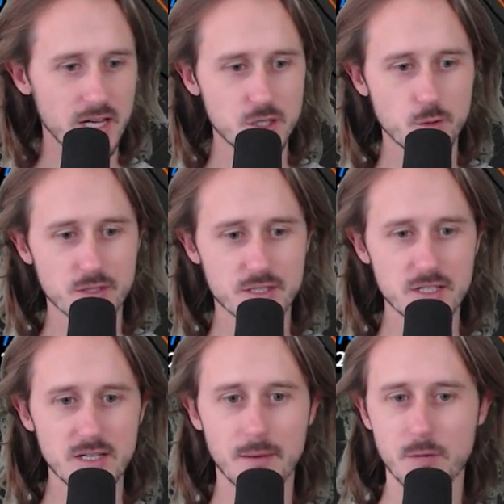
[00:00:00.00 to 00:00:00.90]
As you can
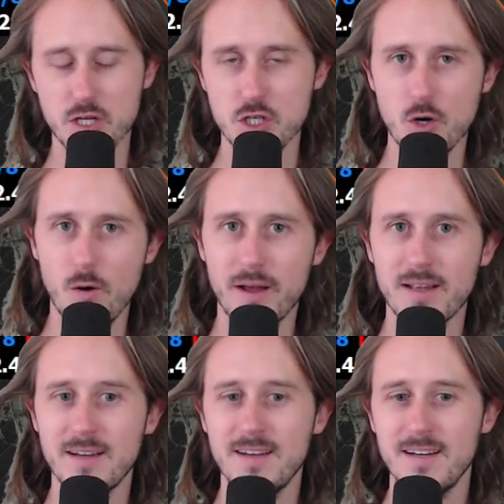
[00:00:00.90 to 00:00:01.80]
see, I'm not
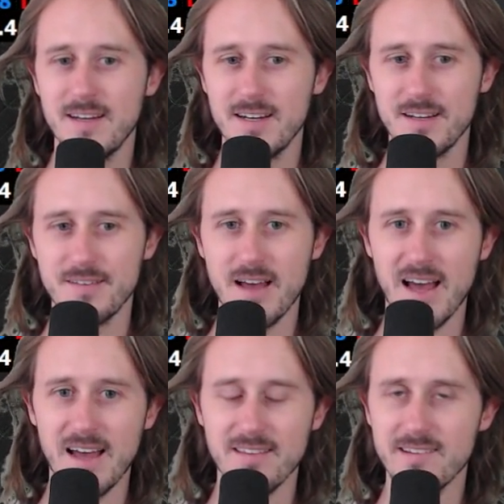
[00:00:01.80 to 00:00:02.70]
showing the
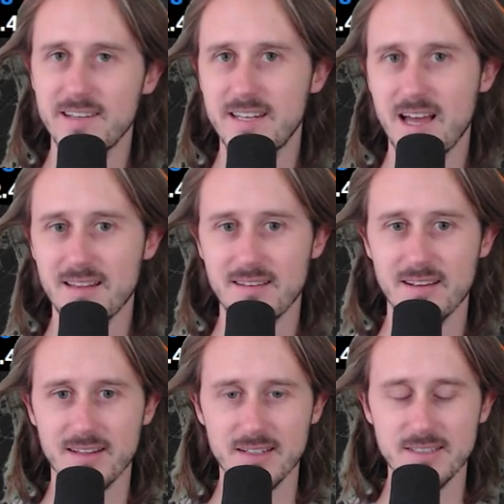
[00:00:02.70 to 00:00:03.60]
hand yet,
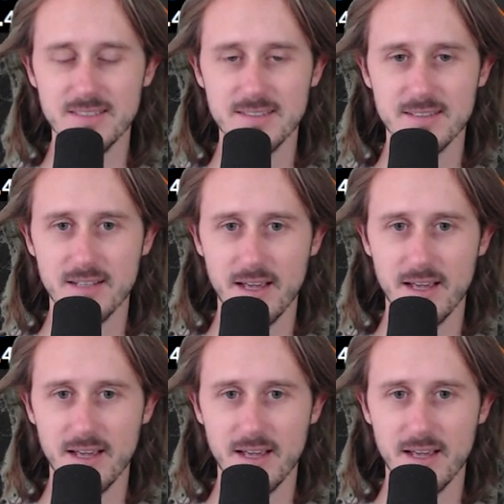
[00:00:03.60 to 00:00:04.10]
at least.